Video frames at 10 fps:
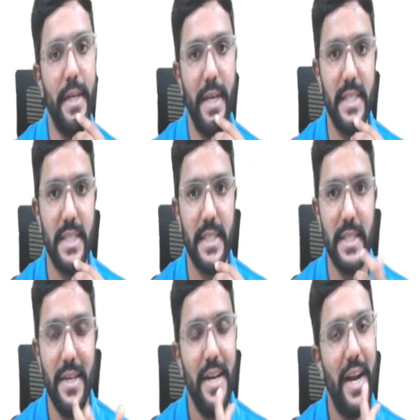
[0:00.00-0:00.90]
Yes.
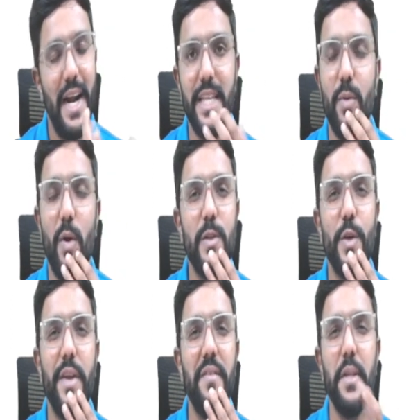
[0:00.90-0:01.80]
And they've
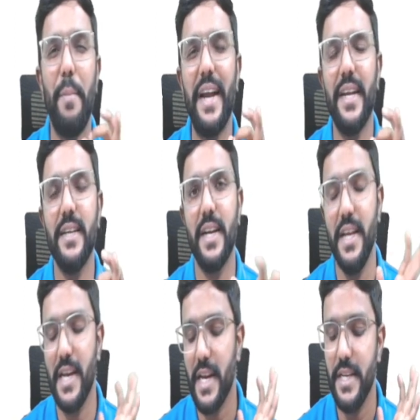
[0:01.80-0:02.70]
also given the pattern
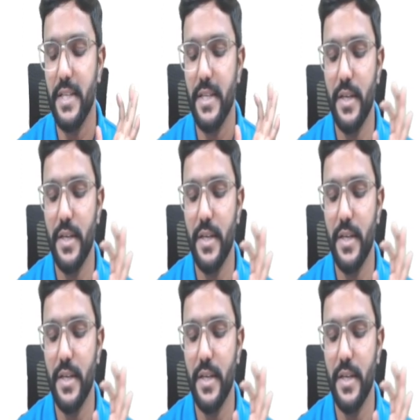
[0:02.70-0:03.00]
clearly.